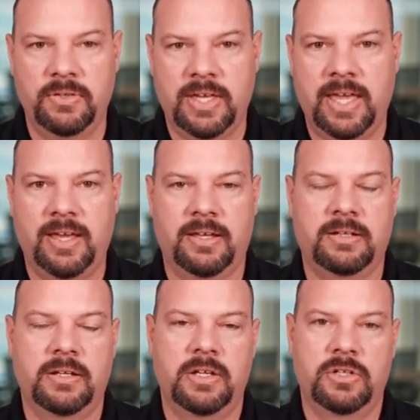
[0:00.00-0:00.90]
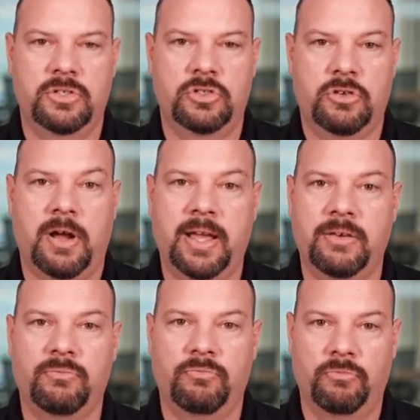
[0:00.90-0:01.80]
if you can, to
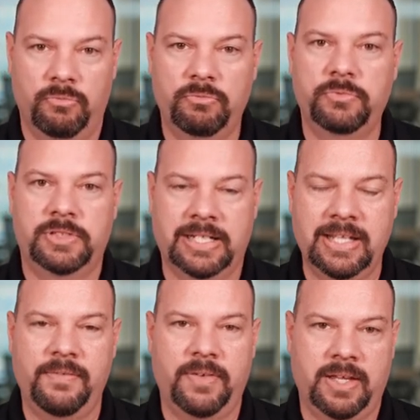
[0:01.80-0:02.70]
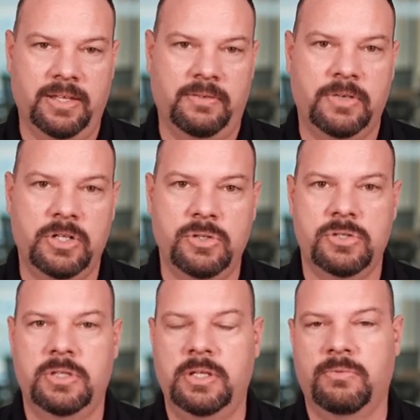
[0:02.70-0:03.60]
try and
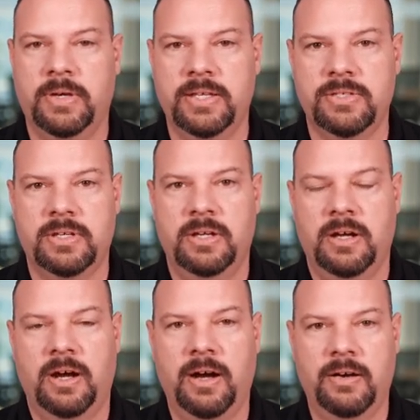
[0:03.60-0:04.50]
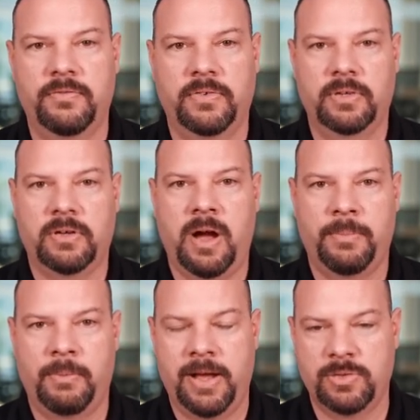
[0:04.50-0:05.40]
significantly reduce the risk
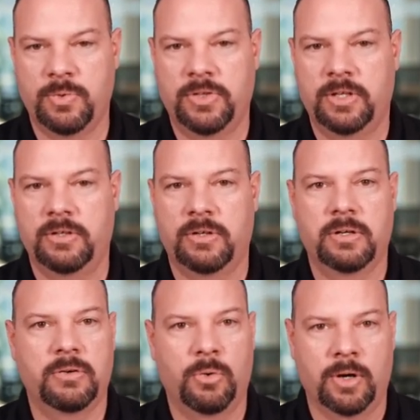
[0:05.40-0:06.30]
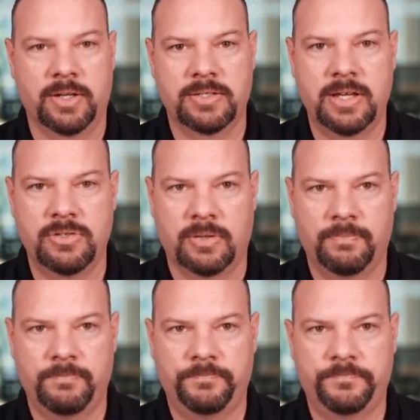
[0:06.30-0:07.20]
of compromise within your
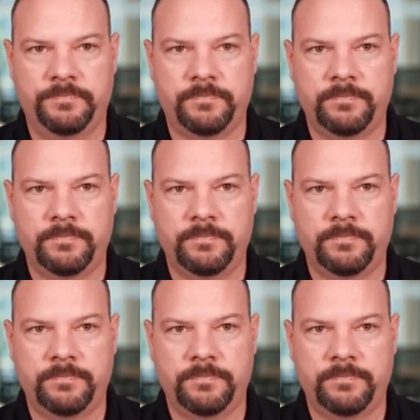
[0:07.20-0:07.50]
organization.